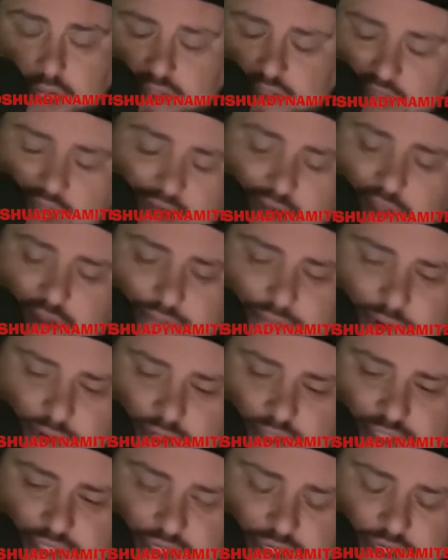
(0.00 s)
That other
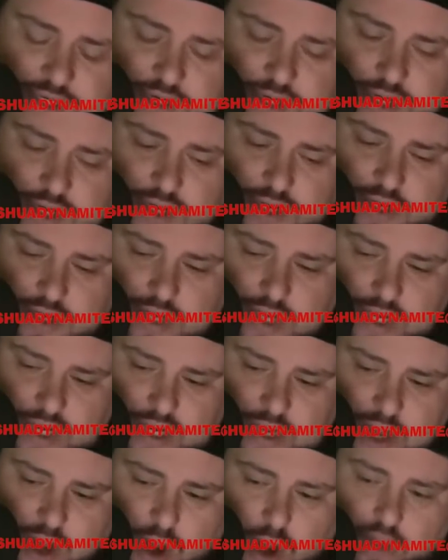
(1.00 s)
person,
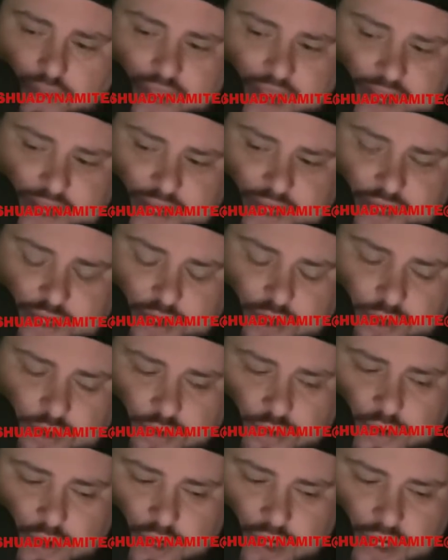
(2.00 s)
all they can do,